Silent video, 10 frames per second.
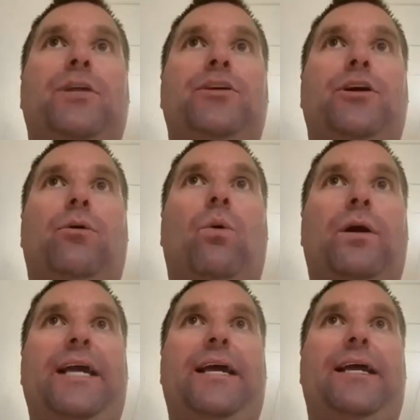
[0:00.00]

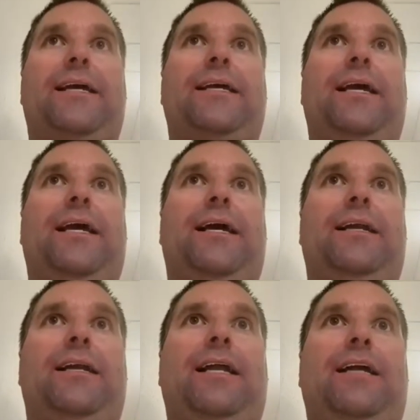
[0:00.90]
organic
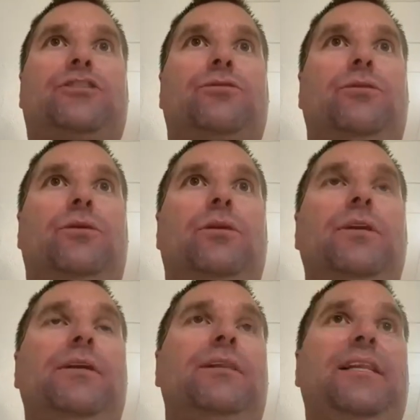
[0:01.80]
and natural
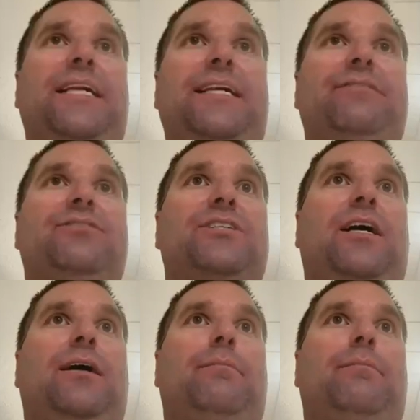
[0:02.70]
leaves,